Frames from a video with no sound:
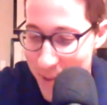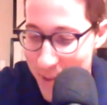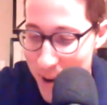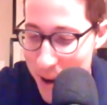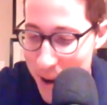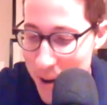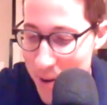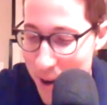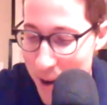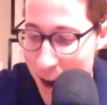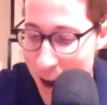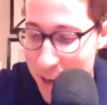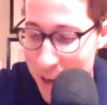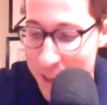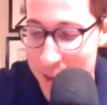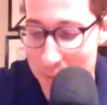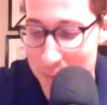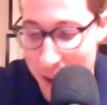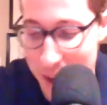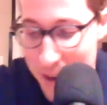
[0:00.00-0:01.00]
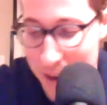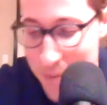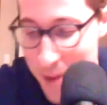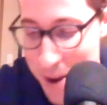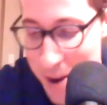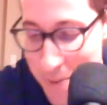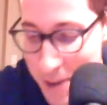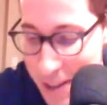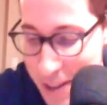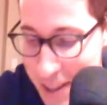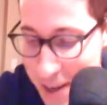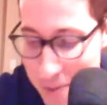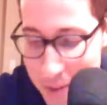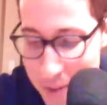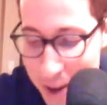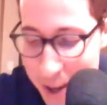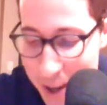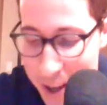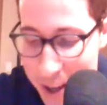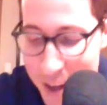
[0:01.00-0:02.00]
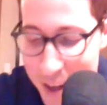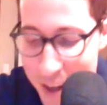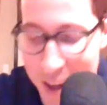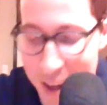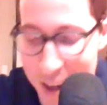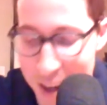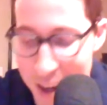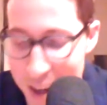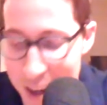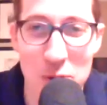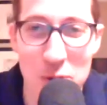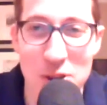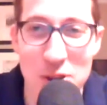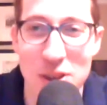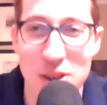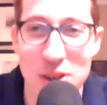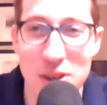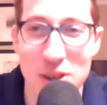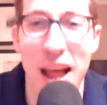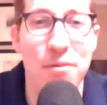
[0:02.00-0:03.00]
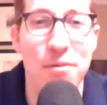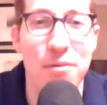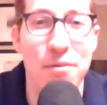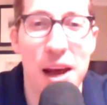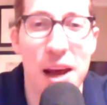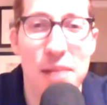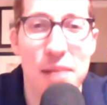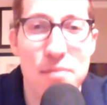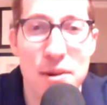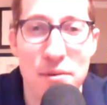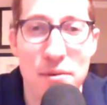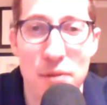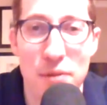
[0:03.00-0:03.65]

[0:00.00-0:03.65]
The way you reacted, man, it made me seem like you were just laughing at me